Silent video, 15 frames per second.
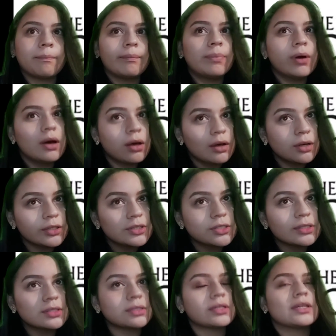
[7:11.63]
but
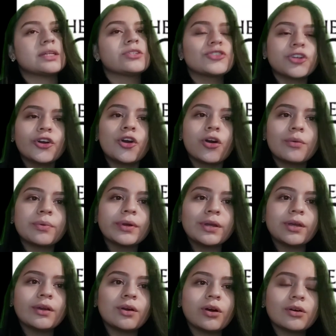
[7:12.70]
its
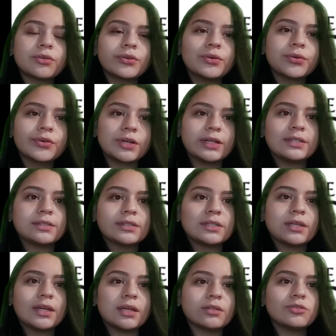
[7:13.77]
recovery occurred
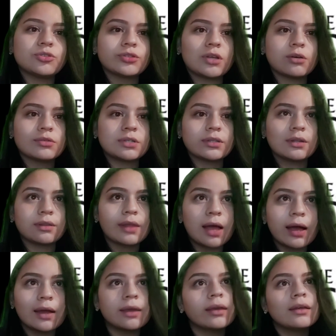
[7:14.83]
in
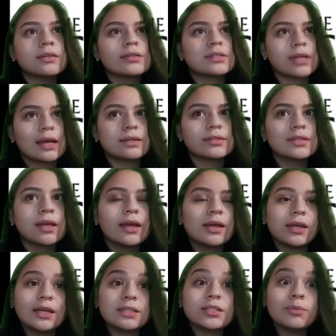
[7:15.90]
2009 since
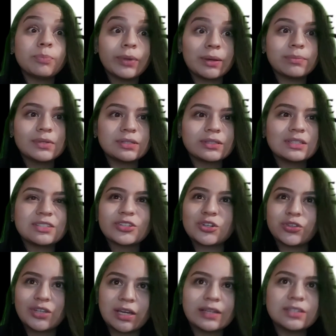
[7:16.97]
it implemented
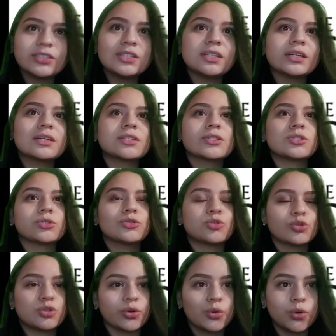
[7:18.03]
strategies
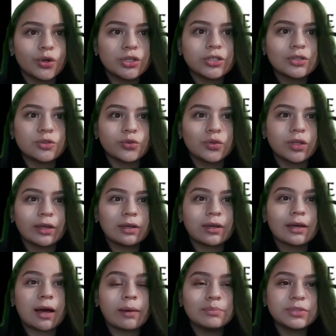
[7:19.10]
to security to the
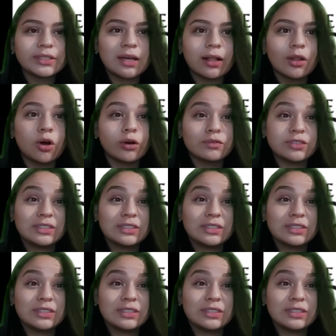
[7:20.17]
capital